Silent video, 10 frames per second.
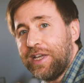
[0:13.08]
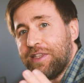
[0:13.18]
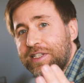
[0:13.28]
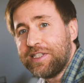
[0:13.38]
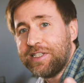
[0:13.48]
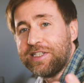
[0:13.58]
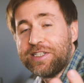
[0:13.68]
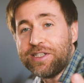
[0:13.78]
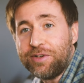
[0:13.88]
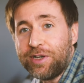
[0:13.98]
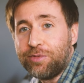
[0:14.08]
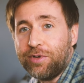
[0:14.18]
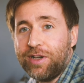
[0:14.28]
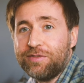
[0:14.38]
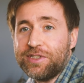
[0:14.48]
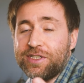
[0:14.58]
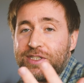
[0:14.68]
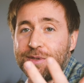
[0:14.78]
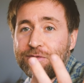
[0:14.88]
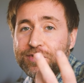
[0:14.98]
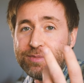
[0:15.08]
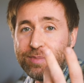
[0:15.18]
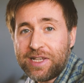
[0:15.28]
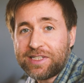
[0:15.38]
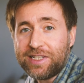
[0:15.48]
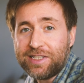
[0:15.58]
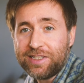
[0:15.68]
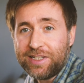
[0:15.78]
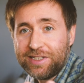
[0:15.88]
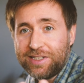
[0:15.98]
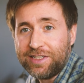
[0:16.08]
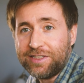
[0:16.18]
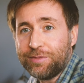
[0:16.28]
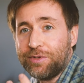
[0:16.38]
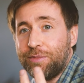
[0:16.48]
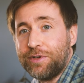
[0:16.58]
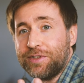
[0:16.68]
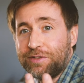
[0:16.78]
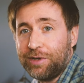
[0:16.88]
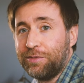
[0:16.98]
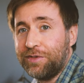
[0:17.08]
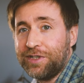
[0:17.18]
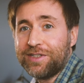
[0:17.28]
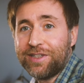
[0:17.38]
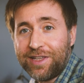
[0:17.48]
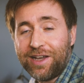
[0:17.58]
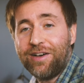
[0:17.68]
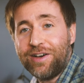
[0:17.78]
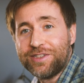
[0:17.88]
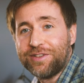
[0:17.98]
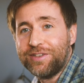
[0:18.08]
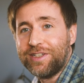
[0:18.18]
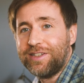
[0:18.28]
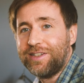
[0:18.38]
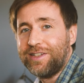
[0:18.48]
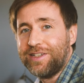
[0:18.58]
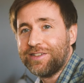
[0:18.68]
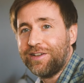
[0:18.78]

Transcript: This is his incredible life. This is some of his best things that he did, some of the most incredible things that Einstein did in his